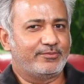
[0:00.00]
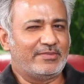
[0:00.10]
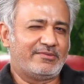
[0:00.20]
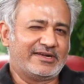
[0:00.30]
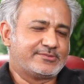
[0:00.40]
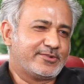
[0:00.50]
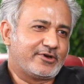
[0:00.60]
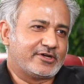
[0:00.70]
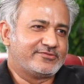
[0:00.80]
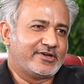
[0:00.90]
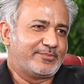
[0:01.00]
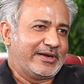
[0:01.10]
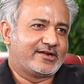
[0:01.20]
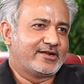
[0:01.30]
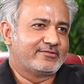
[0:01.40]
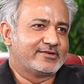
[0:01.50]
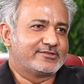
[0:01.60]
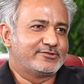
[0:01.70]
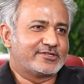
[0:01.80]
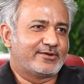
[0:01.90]
Maybe it's because we are pet
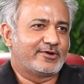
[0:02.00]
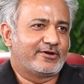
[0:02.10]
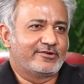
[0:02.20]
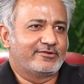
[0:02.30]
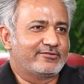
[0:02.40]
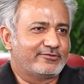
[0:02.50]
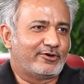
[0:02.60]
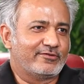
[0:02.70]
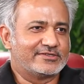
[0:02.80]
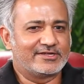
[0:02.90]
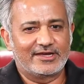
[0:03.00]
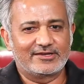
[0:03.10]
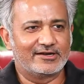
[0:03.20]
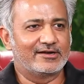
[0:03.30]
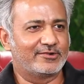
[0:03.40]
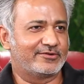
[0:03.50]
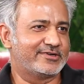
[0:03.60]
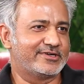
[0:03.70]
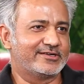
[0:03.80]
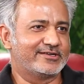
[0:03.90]
lovers, you somehow, you know, always like a little bit of
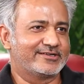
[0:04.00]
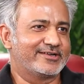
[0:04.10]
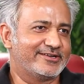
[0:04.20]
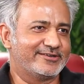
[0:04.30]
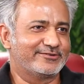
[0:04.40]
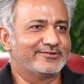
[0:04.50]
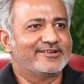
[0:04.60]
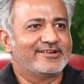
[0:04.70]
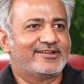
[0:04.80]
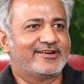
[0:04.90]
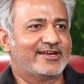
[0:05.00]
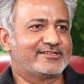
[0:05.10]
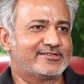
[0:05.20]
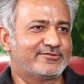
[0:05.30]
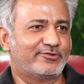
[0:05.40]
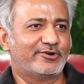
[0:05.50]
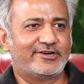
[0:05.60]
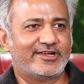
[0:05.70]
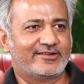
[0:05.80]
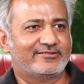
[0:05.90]
a dirt and, you know, natural
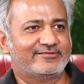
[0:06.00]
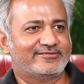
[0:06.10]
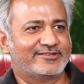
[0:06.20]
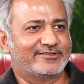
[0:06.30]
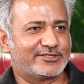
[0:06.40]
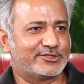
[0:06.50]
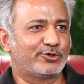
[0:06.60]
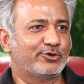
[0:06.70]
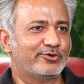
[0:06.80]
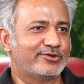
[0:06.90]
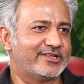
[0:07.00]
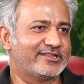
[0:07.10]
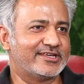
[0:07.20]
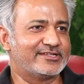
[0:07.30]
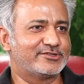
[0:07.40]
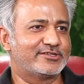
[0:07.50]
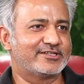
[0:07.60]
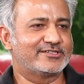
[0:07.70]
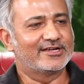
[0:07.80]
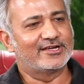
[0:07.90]
wood and, you know, stone and things to
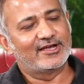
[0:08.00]
touch. Right.